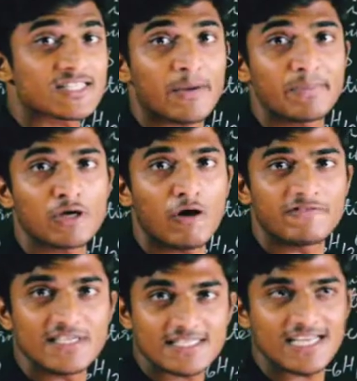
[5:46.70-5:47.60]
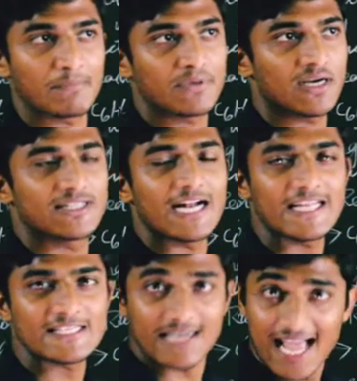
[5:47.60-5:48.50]
topic of this chapter, that
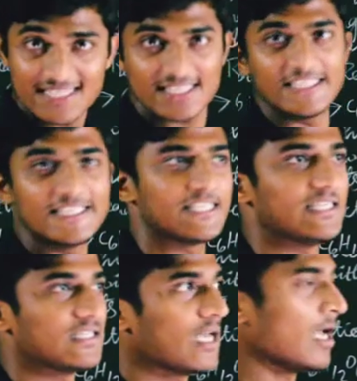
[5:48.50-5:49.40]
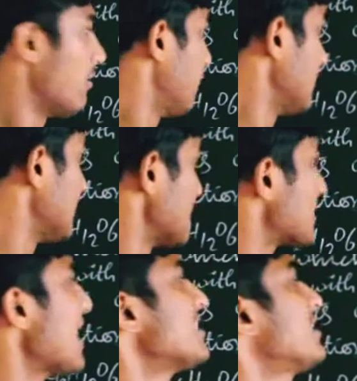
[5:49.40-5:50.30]
is rancidity. With this
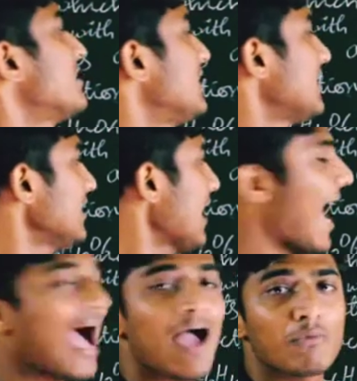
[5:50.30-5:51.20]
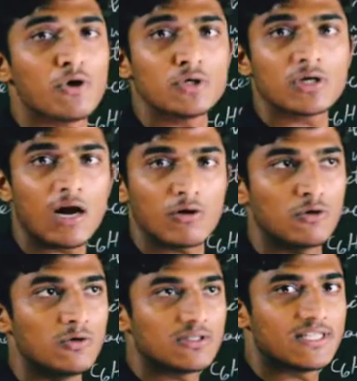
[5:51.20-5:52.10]
rancidity, I am going to
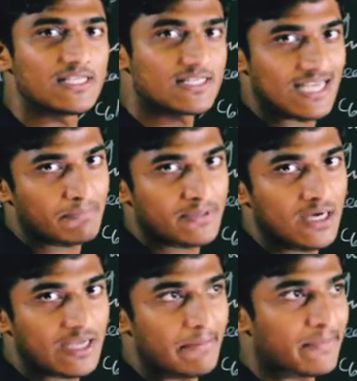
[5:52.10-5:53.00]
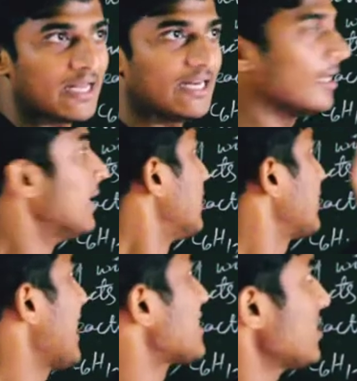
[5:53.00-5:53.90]
conclude this chapter, chemical
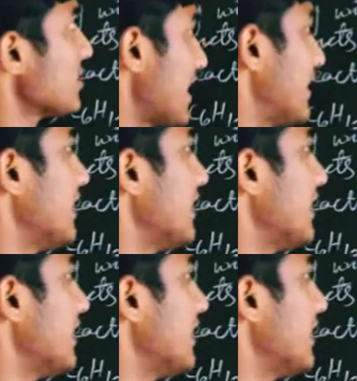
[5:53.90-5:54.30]
reactions and